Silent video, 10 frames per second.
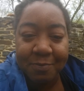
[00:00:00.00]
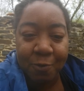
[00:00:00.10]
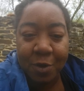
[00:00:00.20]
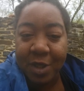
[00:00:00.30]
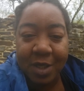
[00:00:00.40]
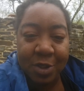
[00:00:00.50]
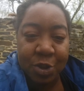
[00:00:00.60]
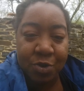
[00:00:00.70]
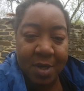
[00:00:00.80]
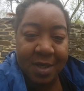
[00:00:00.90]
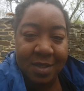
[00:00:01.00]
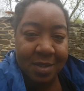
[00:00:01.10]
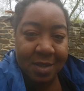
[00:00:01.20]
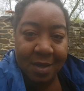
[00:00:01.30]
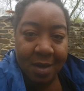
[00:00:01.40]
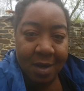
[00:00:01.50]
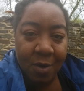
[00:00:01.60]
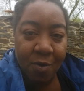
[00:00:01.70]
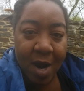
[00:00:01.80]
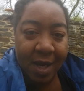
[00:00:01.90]
really an address
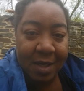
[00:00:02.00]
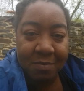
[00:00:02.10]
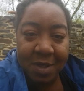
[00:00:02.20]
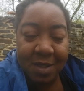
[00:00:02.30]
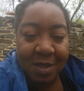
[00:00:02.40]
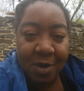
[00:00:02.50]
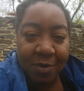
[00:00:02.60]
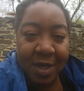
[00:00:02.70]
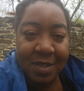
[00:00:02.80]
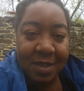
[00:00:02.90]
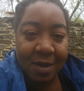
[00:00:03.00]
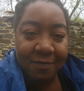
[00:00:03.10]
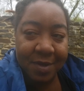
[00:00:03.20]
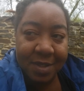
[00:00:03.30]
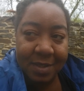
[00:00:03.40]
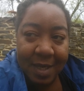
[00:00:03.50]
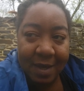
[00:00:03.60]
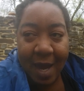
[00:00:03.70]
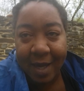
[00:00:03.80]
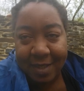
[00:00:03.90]
where I can immediately go get stuff because
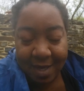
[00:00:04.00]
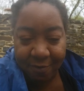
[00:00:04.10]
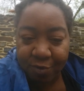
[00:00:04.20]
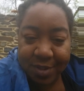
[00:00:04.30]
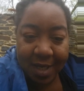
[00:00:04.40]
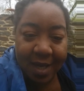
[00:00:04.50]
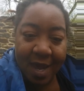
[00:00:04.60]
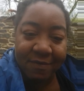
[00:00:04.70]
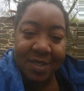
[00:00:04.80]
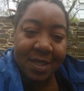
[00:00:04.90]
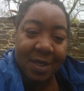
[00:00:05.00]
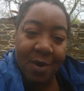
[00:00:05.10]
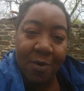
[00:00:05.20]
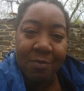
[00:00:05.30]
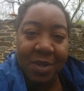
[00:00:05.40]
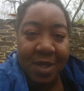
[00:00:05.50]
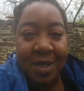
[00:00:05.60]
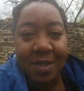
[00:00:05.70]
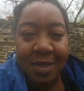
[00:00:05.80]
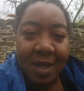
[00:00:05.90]
I could, of course I can have it sent at home, but
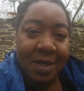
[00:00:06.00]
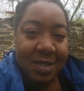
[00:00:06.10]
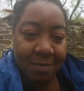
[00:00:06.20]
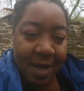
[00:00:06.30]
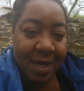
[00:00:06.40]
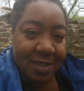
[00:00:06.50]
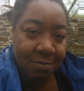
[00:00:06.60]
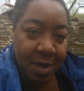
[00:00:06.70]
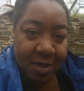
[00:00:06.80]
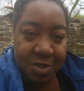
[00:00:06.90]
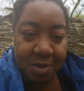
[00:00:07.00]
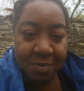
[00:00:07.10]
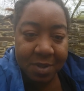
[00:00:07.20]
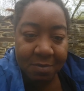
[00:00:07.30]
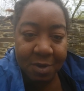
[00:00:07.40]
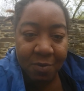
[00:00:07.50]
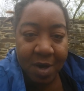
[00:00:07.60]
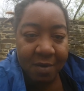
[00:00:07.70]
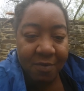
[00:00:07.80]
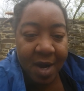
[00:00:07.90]
then somebody has to pay to ship it to me
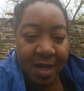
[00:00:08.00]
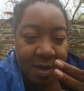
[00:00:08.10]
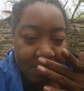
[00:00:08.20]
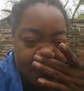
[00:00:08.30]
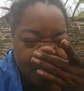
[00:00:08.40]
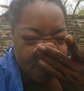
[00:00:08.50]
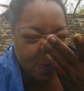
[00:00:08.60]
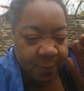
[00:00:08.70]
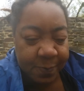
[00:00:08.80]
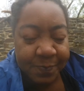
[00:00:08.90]
wherever I am. So